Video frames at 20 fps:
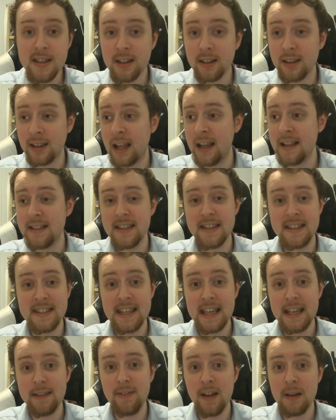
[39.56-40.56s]
I'd like to
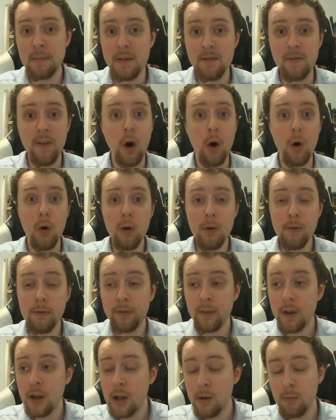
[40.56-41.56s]
see them
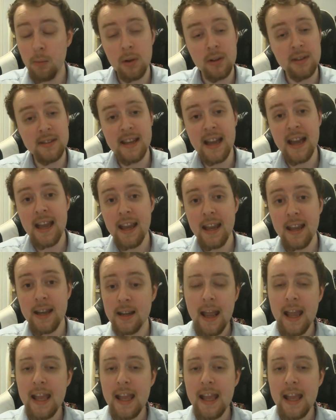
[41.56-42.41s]
evolve one day.